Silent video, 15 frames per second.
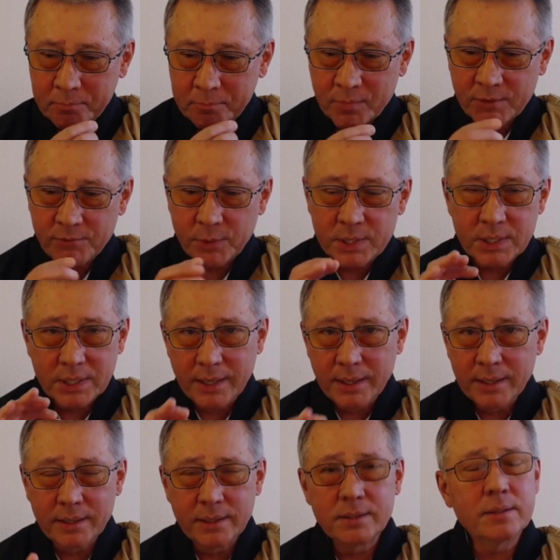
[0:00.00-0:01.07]
If we say
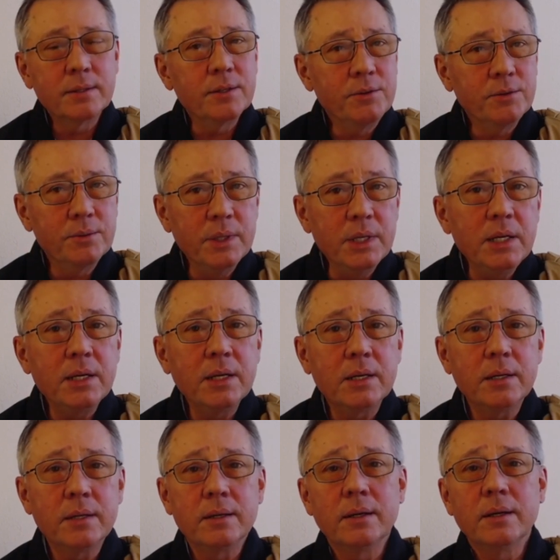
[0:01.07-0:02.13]
it's the
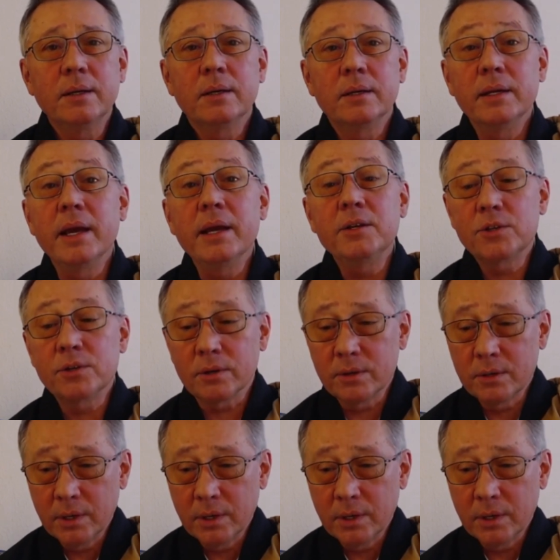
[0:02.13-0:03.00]
unique nature